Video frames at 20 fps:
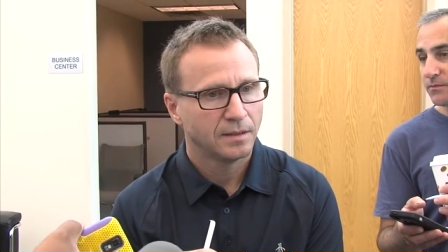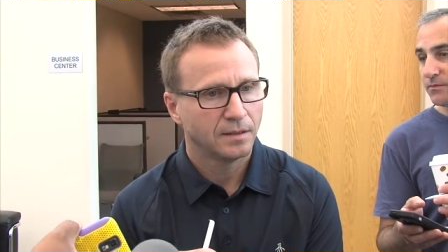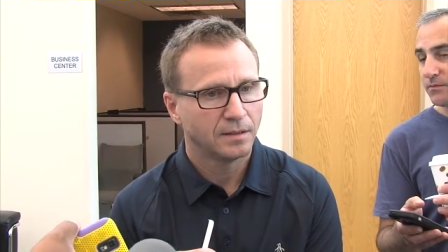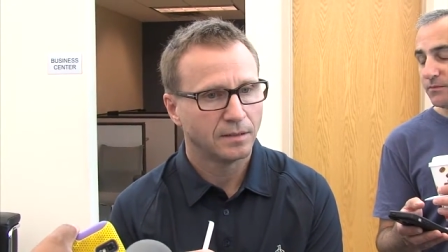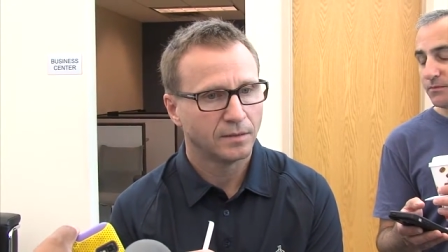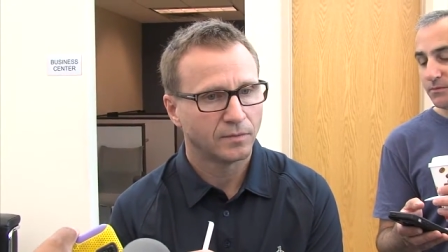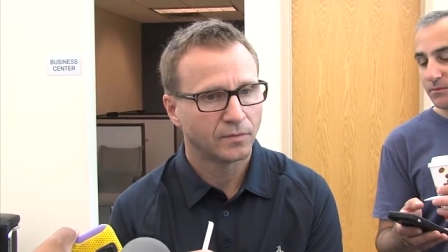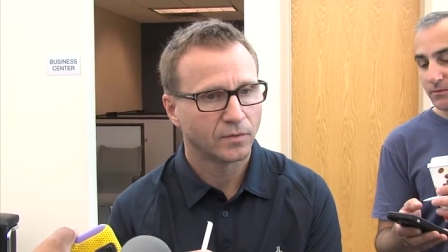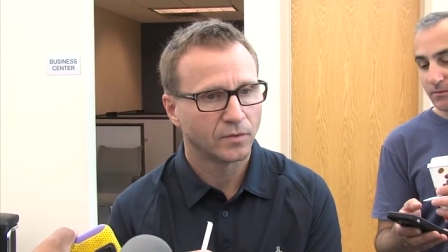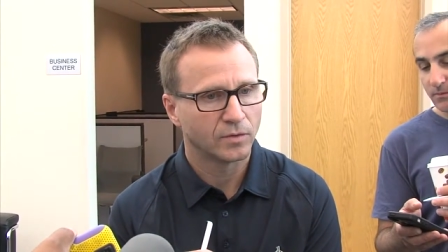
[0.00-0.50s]

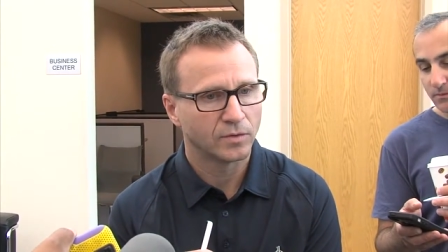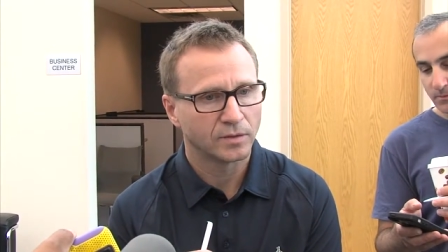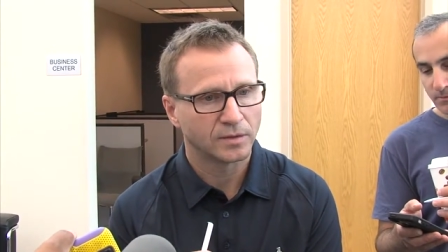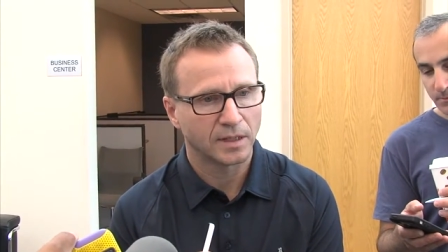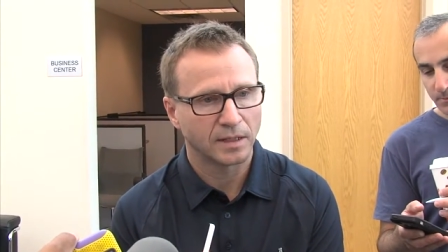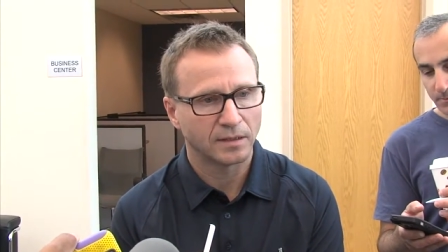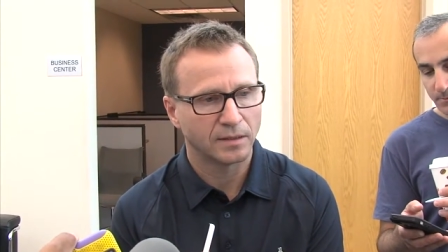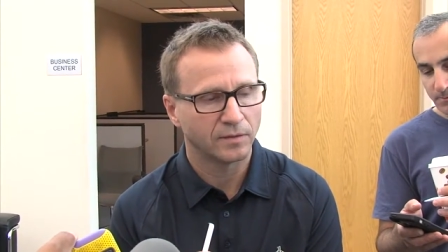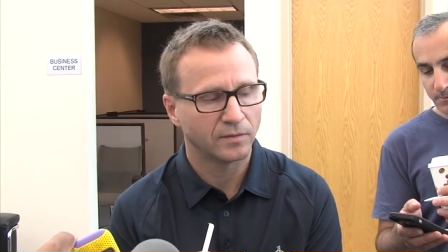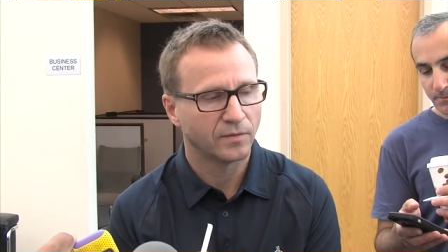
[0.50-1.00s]
in the first
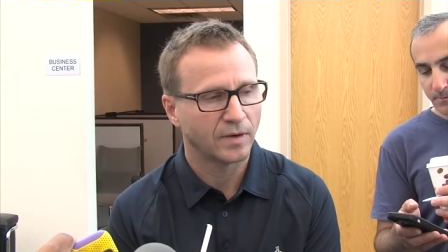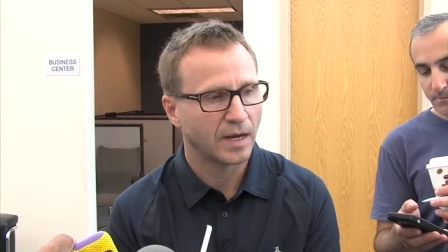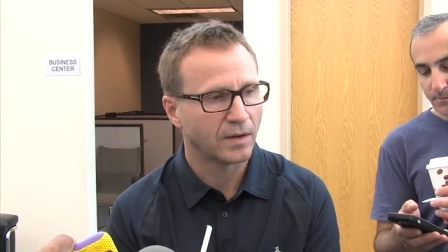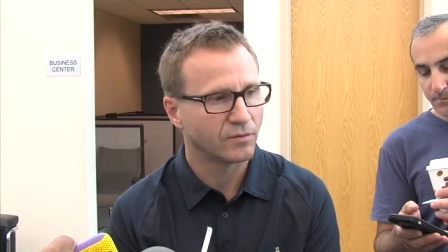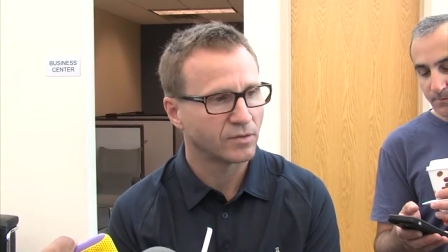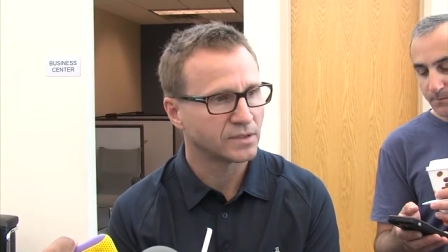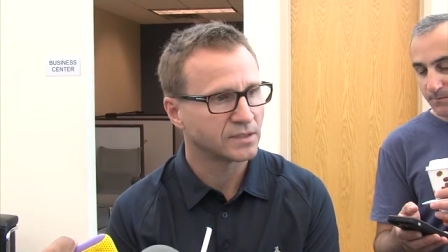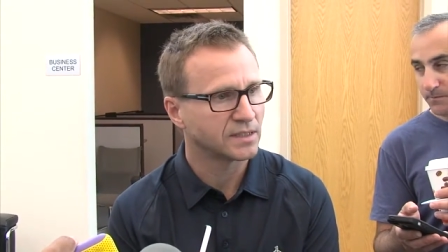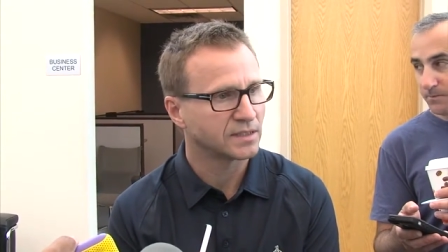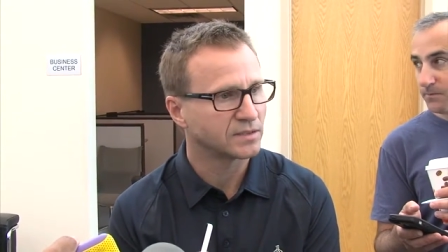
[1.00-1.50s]
I think
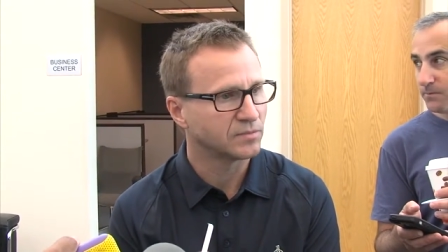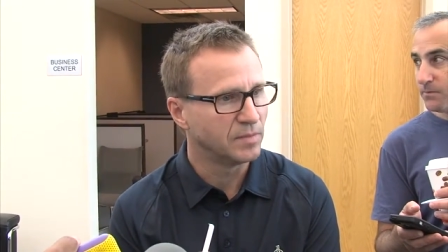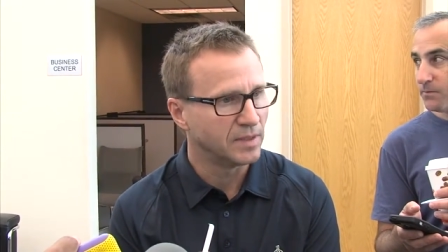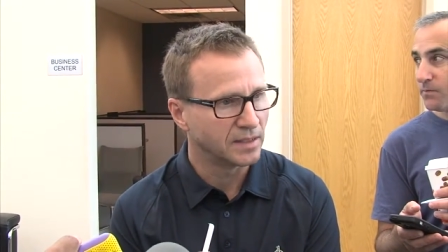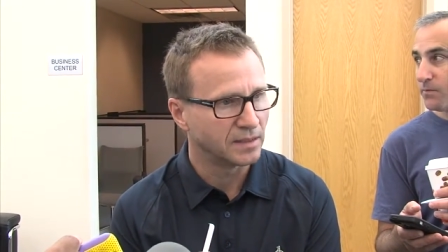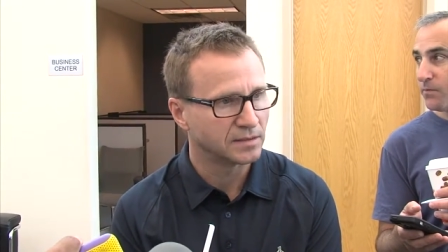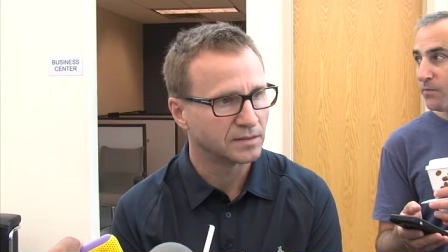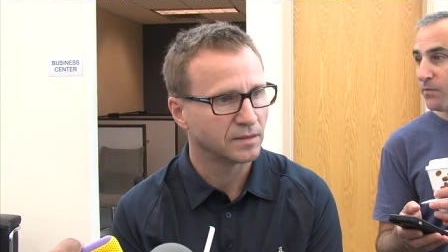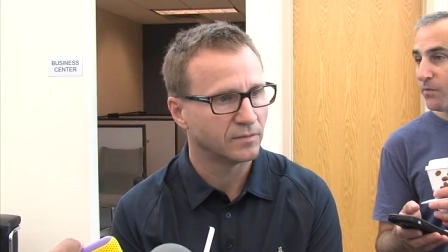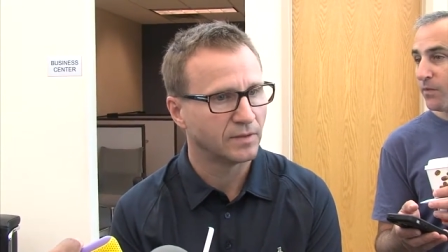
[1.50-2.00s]
five or six
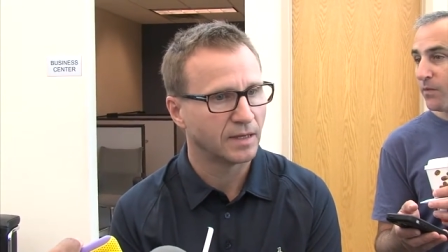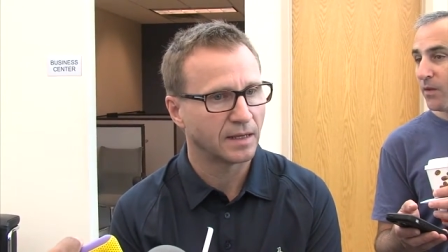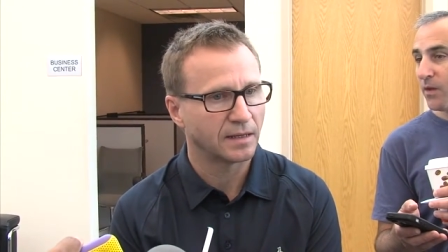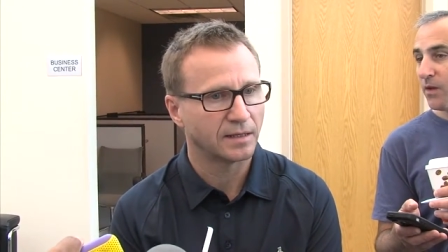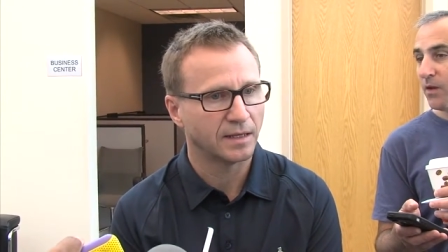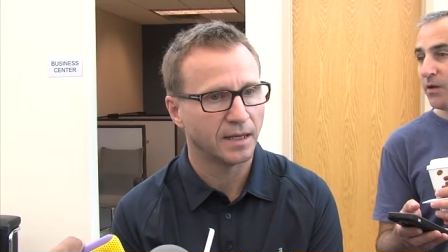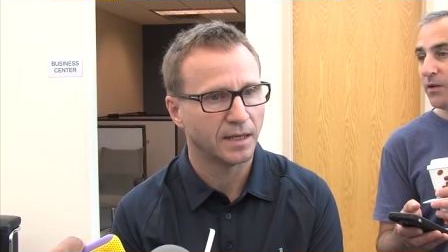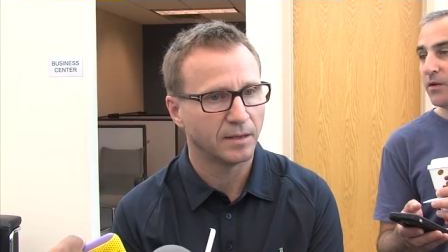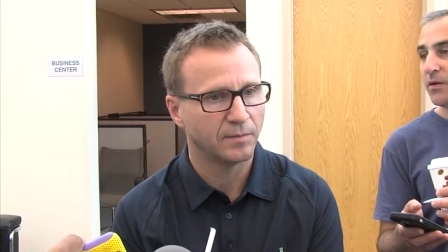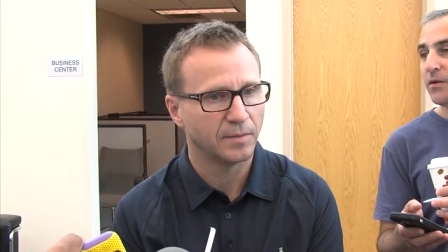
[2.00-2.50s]
minutes of
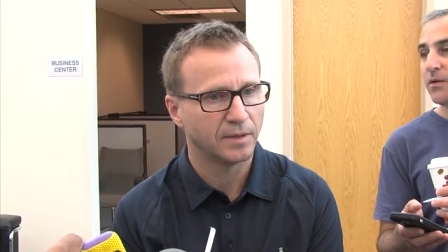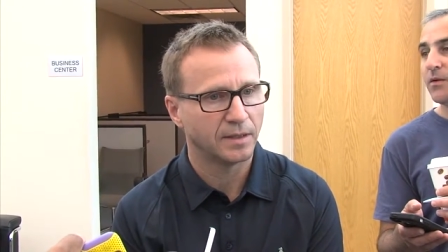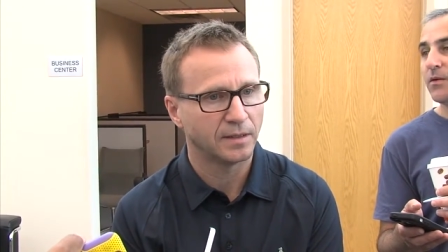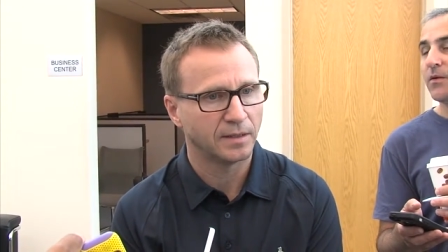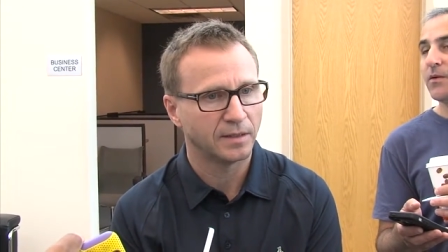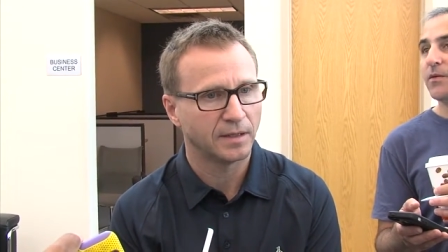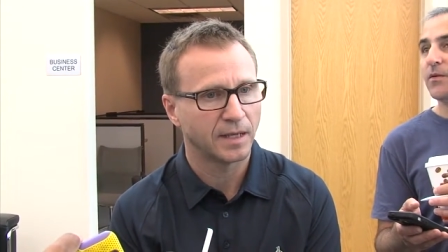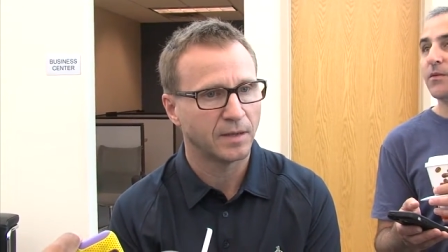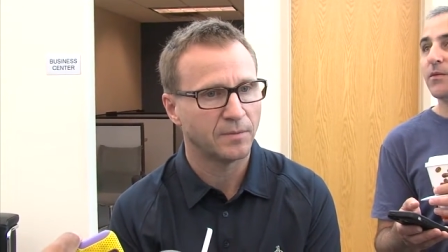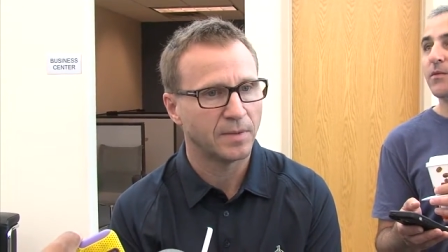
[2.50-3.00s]
that game, and
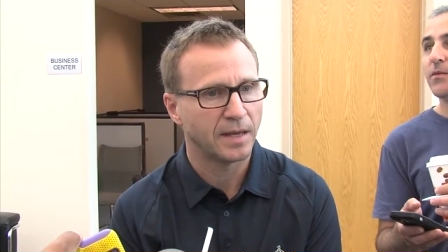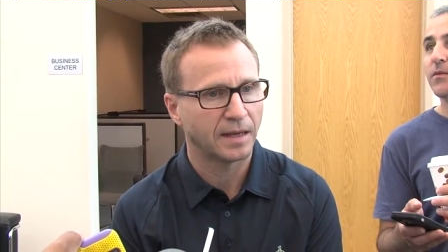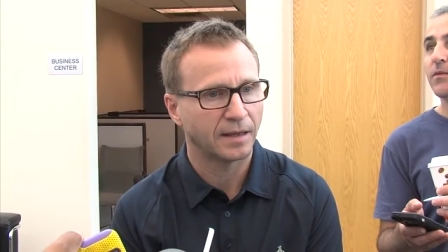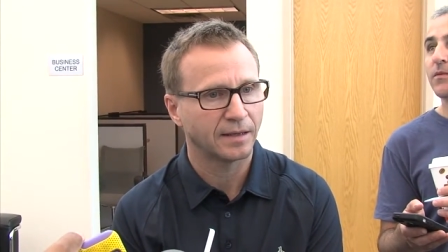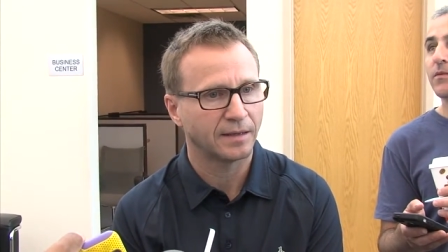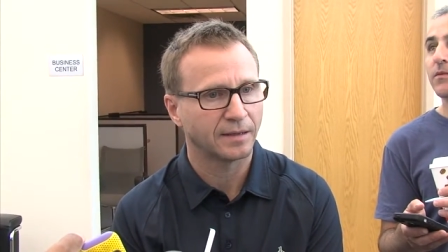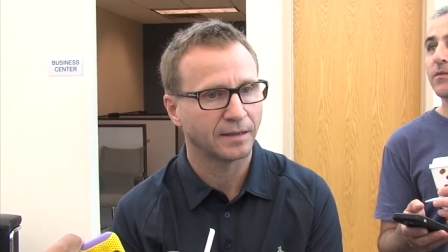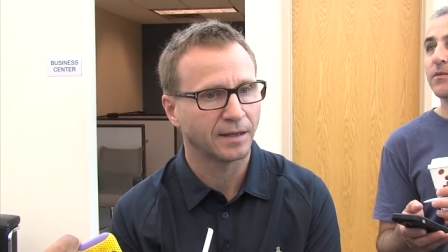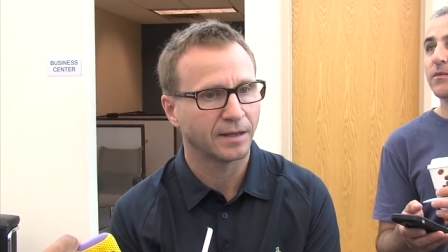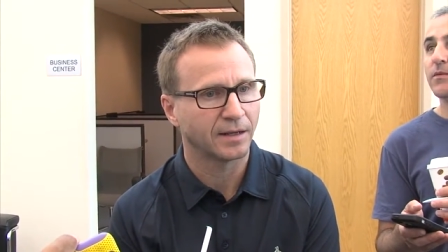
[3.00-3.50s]
then he came
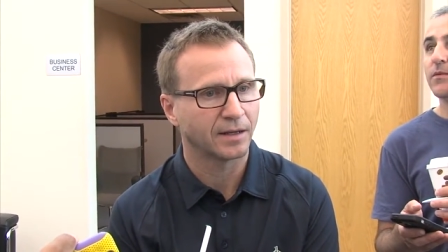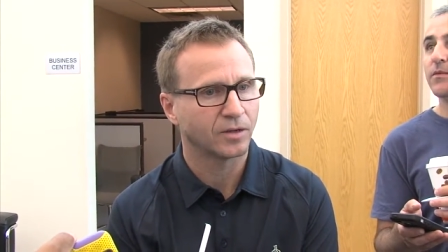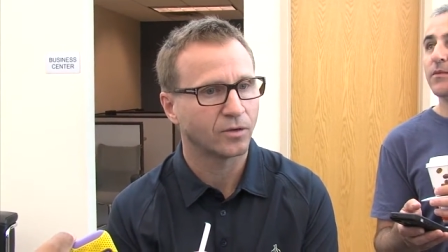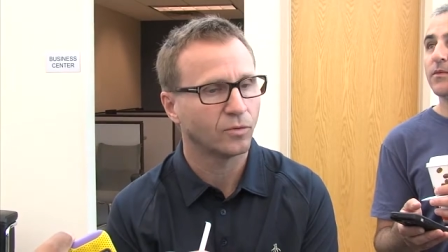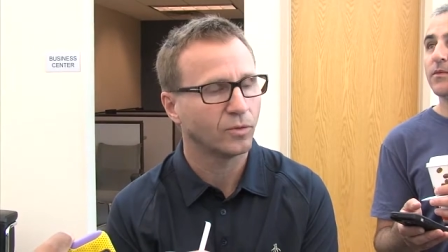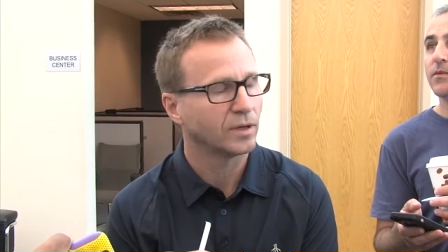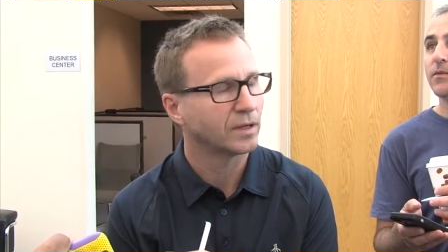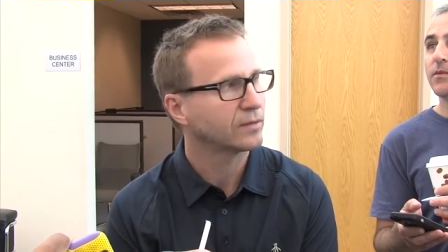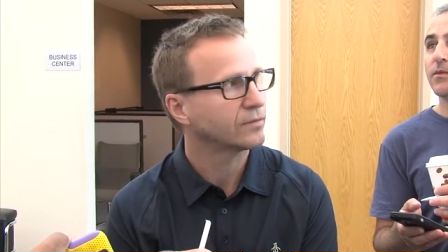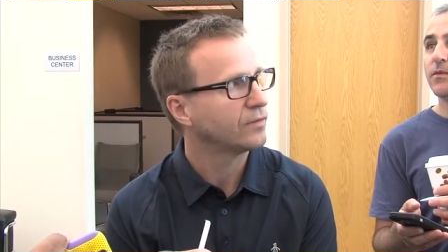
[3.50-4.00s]
back in and got a
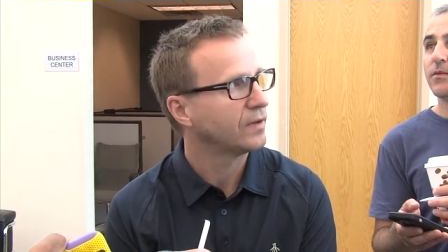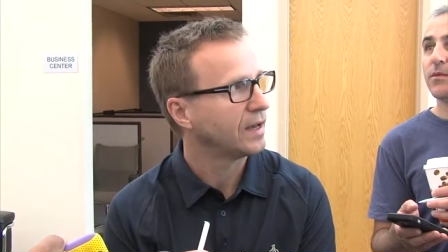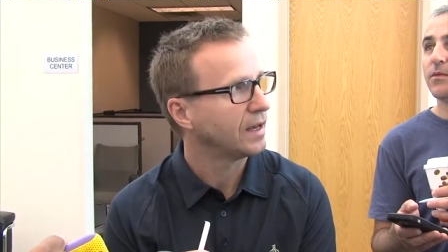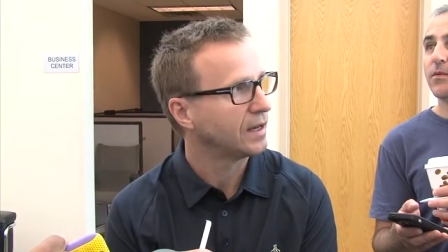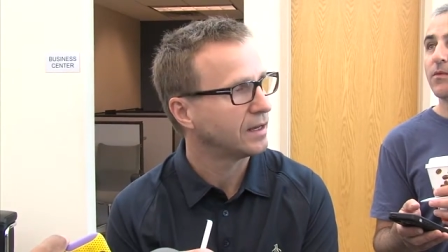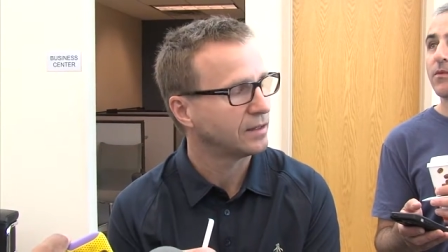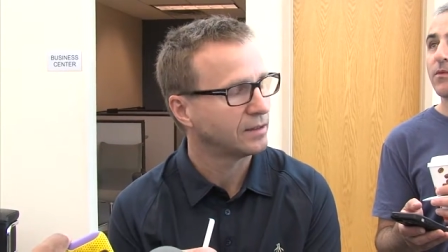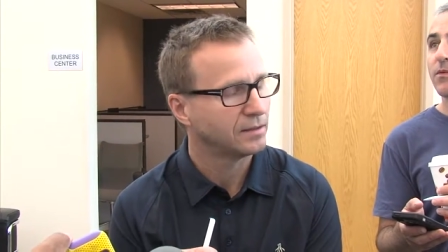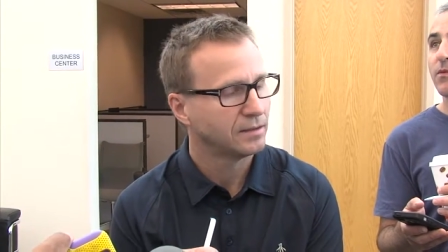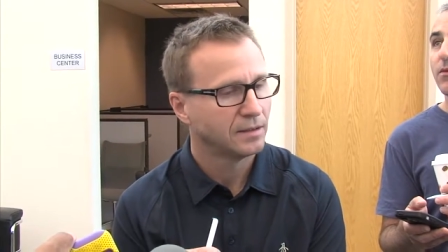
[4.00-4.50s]
quick
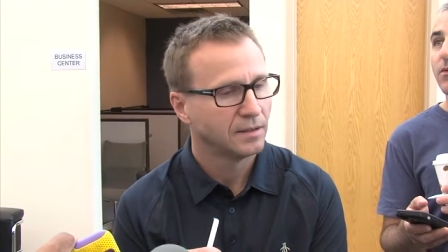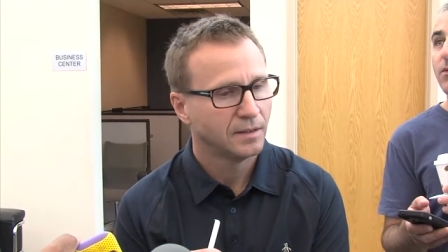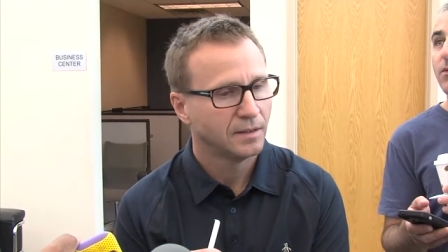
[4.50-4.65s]
foul